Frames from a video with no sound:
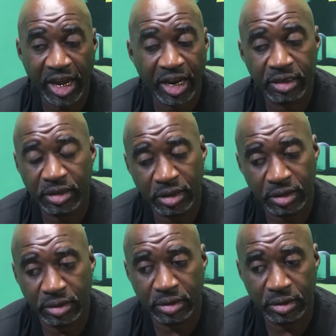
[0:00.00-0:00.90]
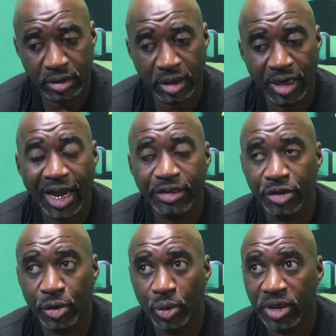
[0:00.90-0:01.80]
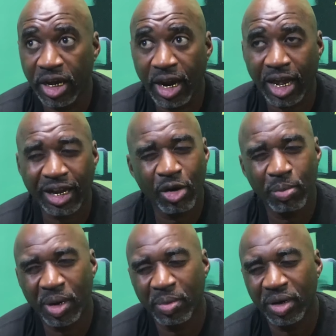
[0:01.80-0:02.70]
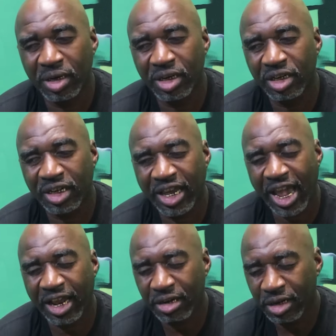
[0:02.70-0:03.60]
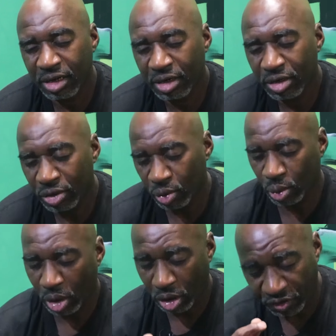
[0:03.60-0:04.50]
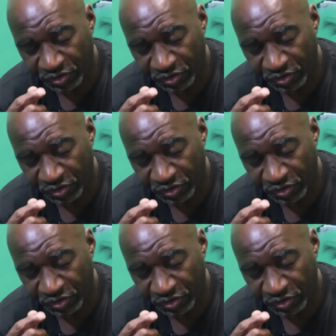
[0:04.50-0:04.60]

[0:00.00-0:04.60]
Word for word: He had a lot to do with that. I can't remember the little cat who